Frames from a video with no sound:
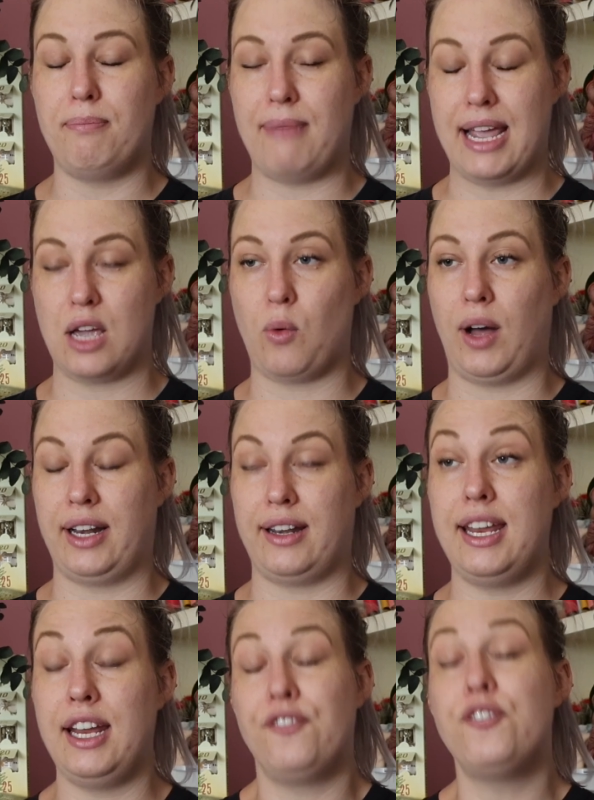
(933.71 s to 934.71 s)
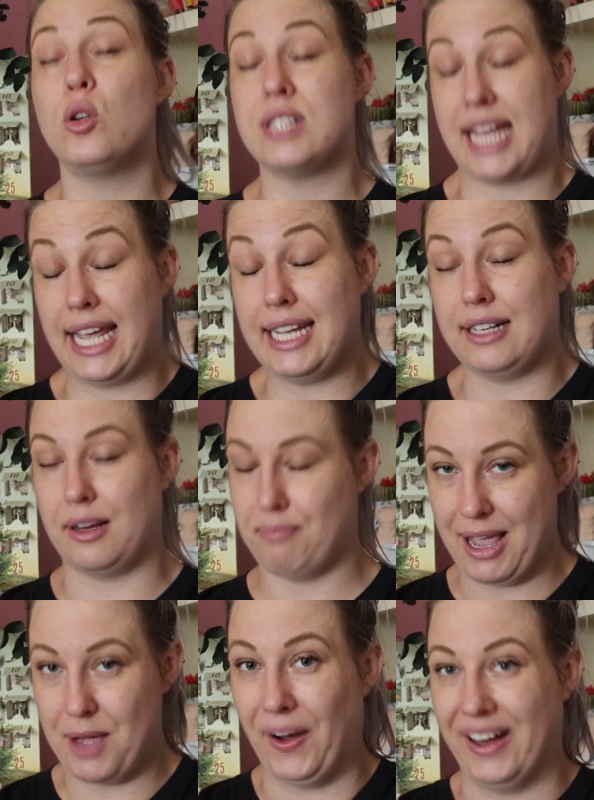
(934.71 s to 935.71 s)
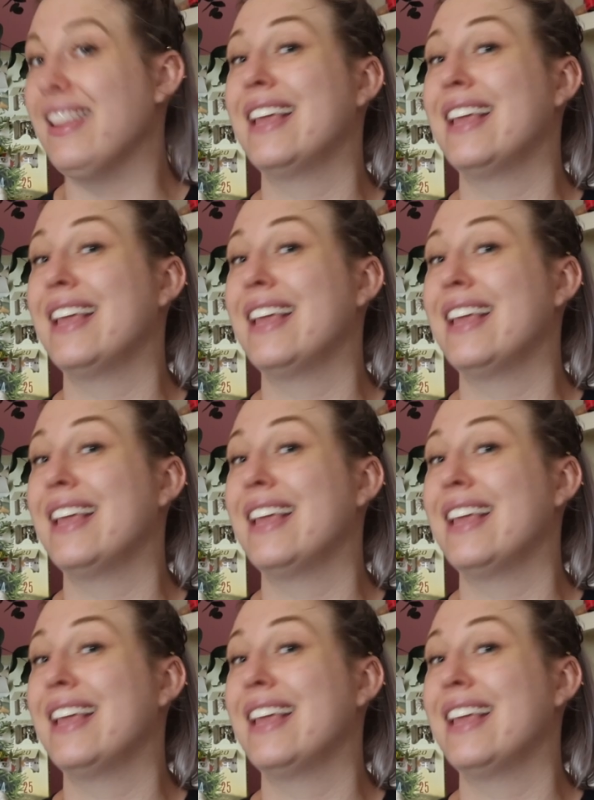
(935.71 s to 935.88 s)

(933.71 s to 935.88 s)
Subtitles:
make one, knit 14, make one.